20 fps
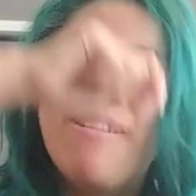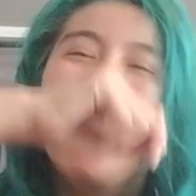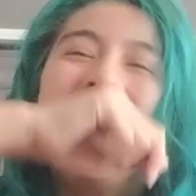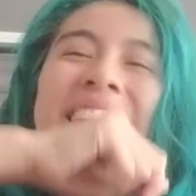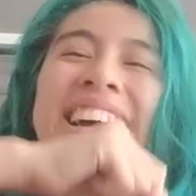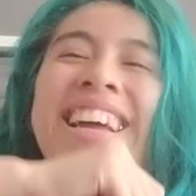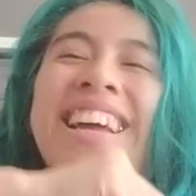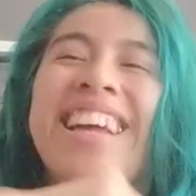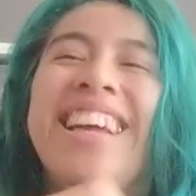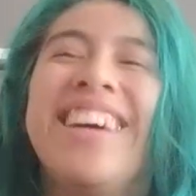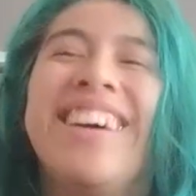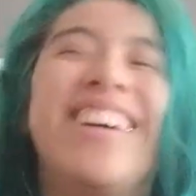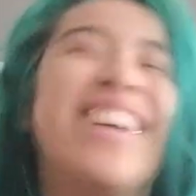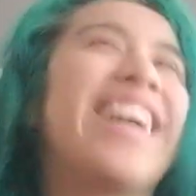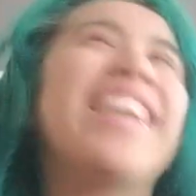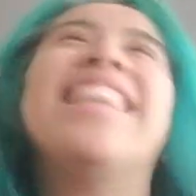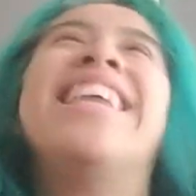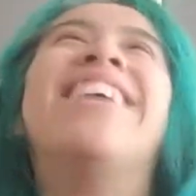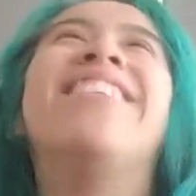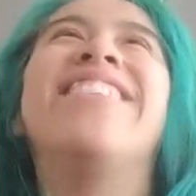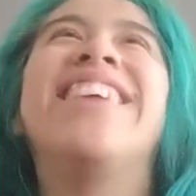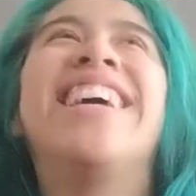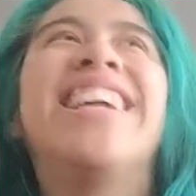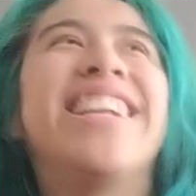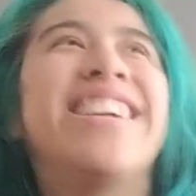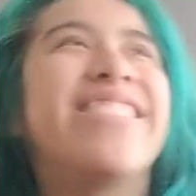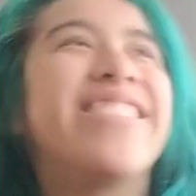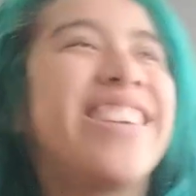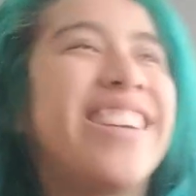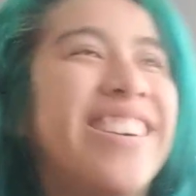But okay, then I'm
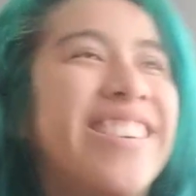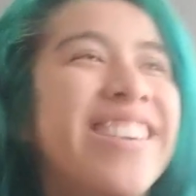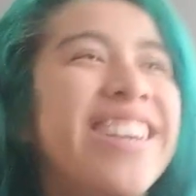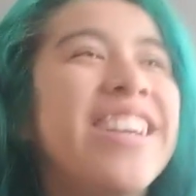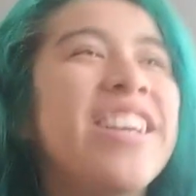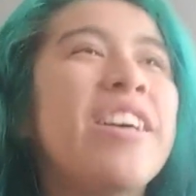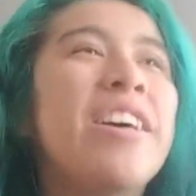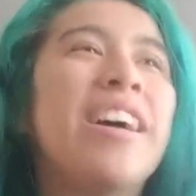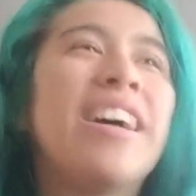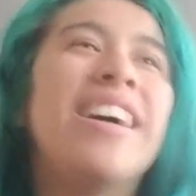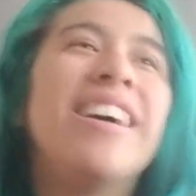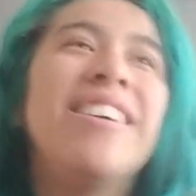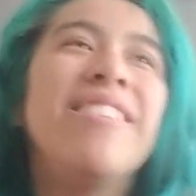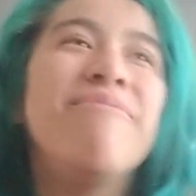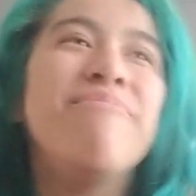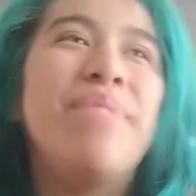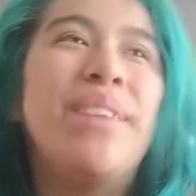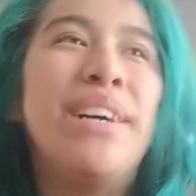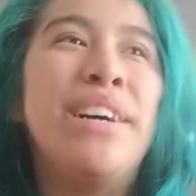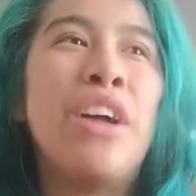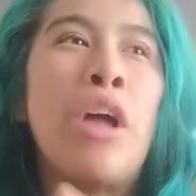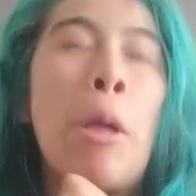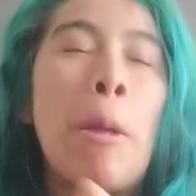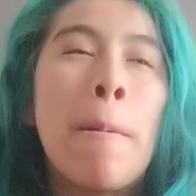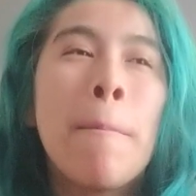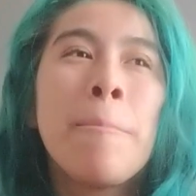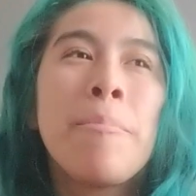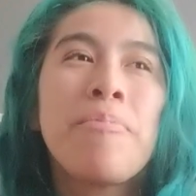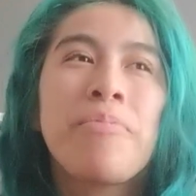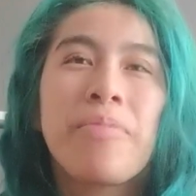letting him go. But
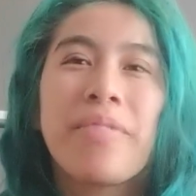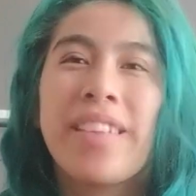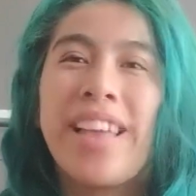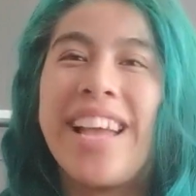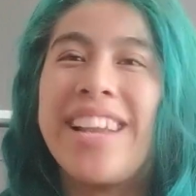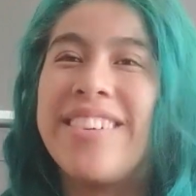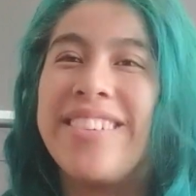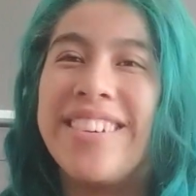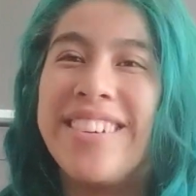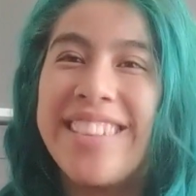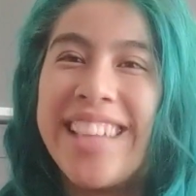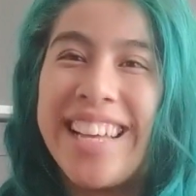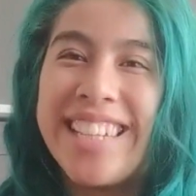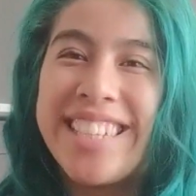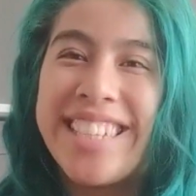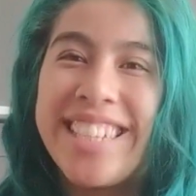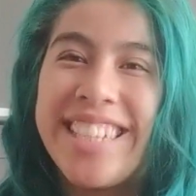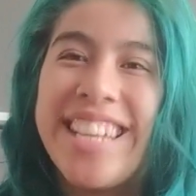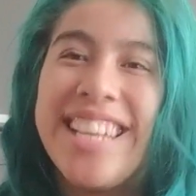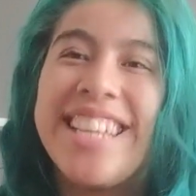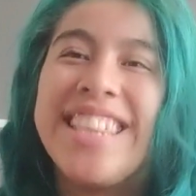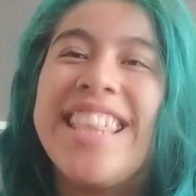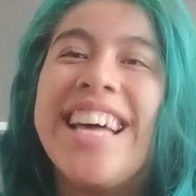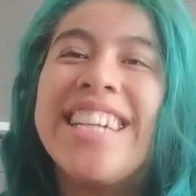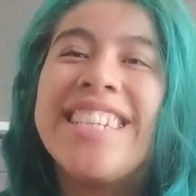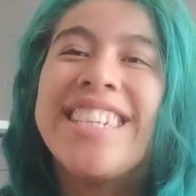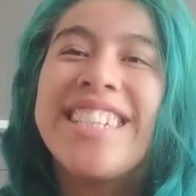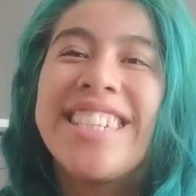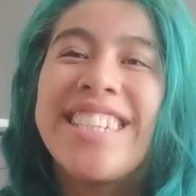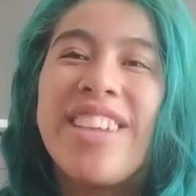I don't know,
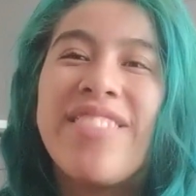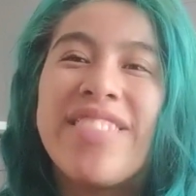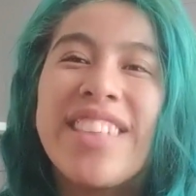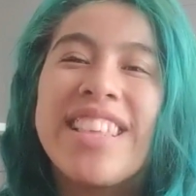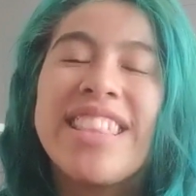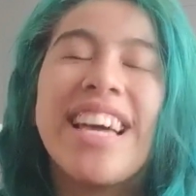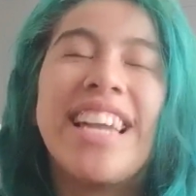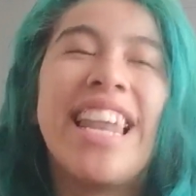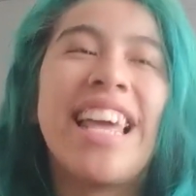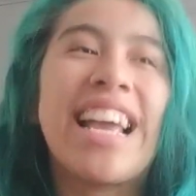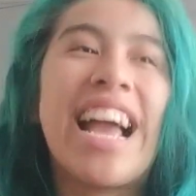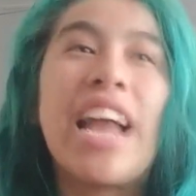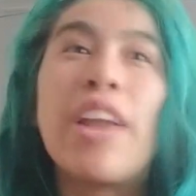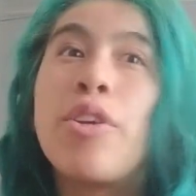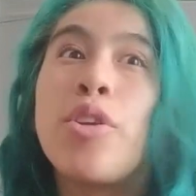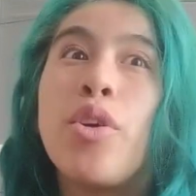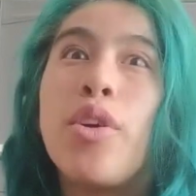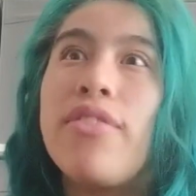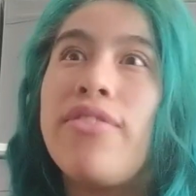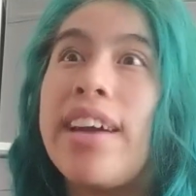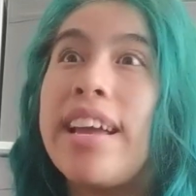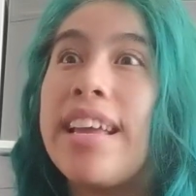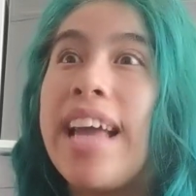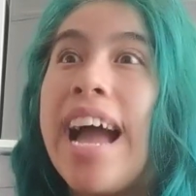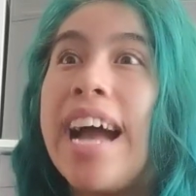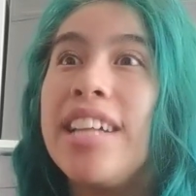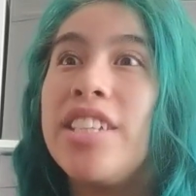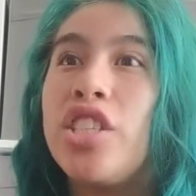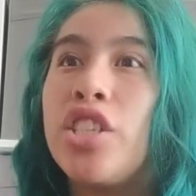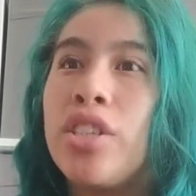that's just something that like, I don't know, if I
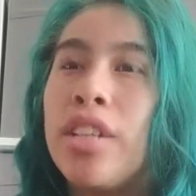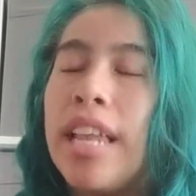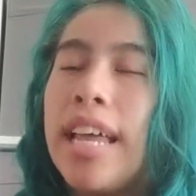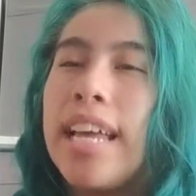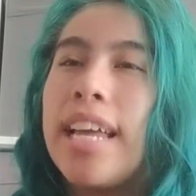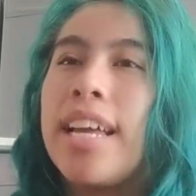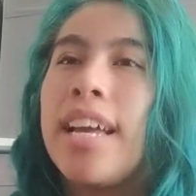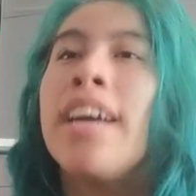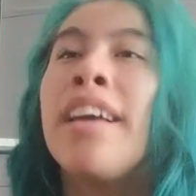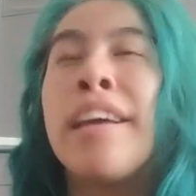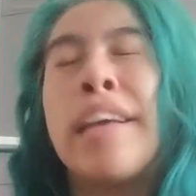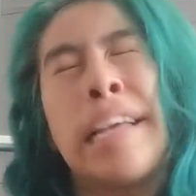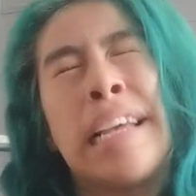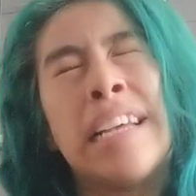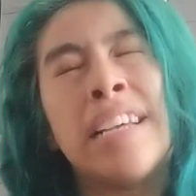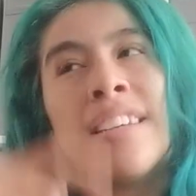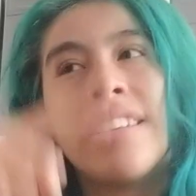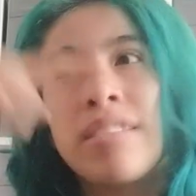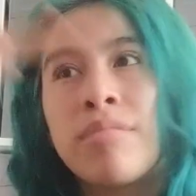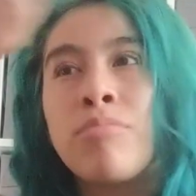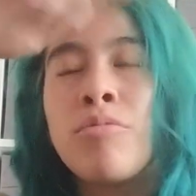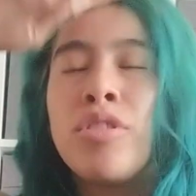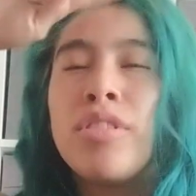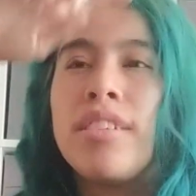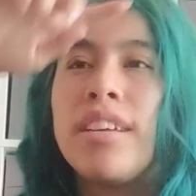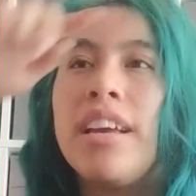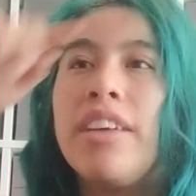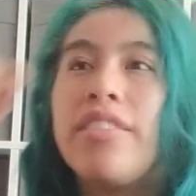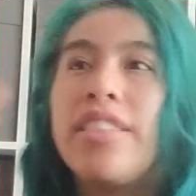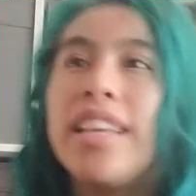had to like,
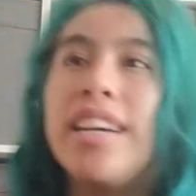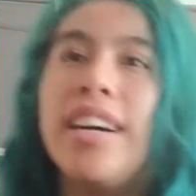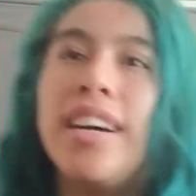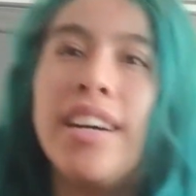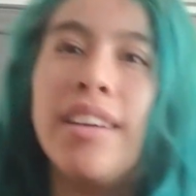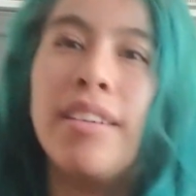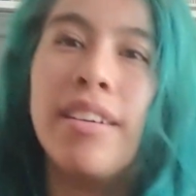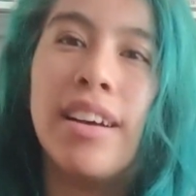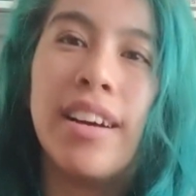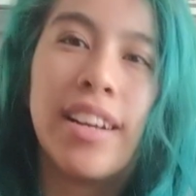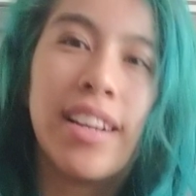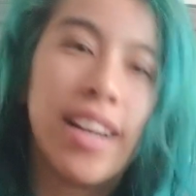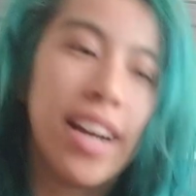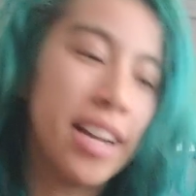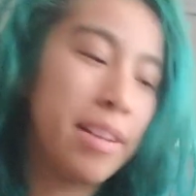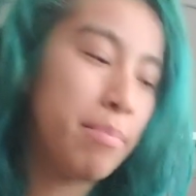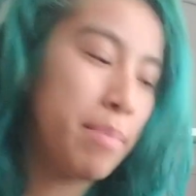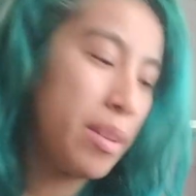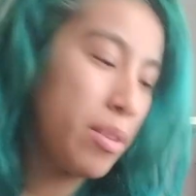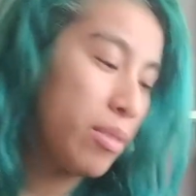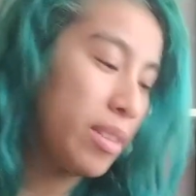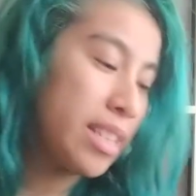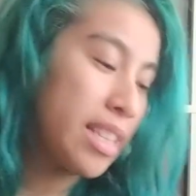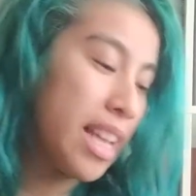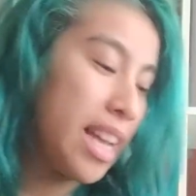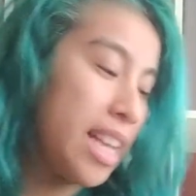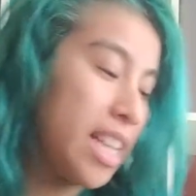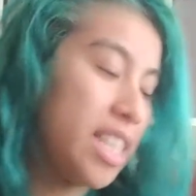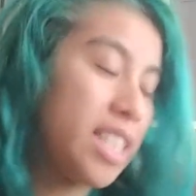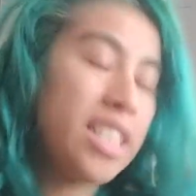if a gunman was
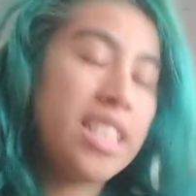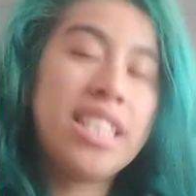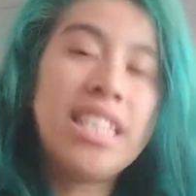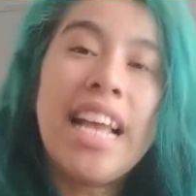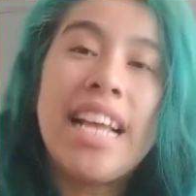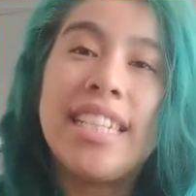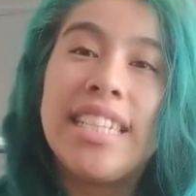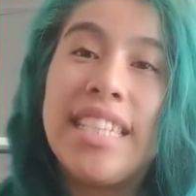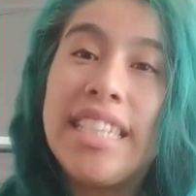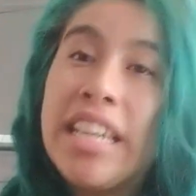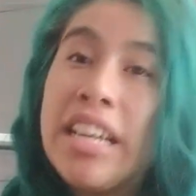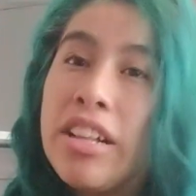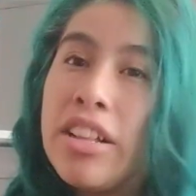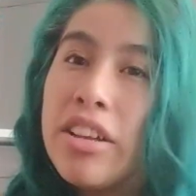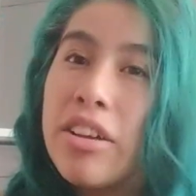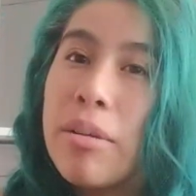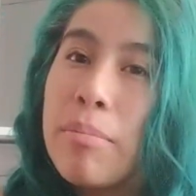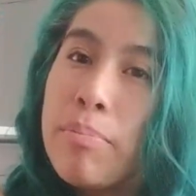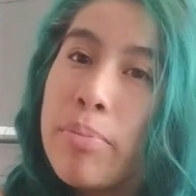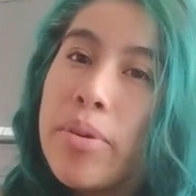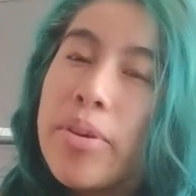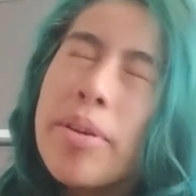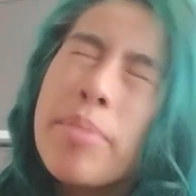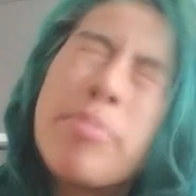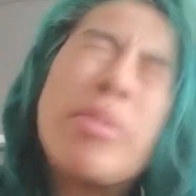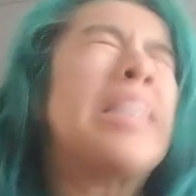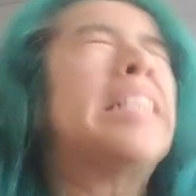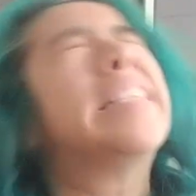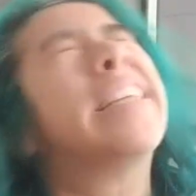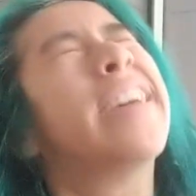like, stand still and I'll blow your
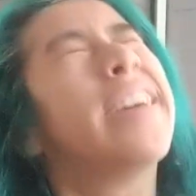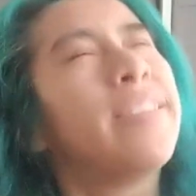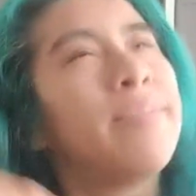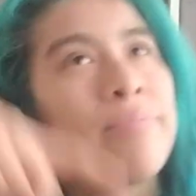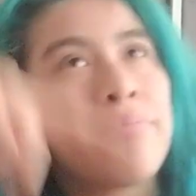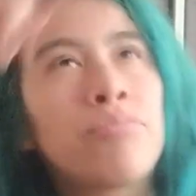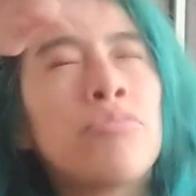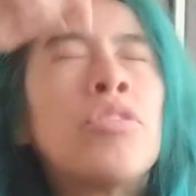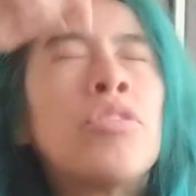brains out,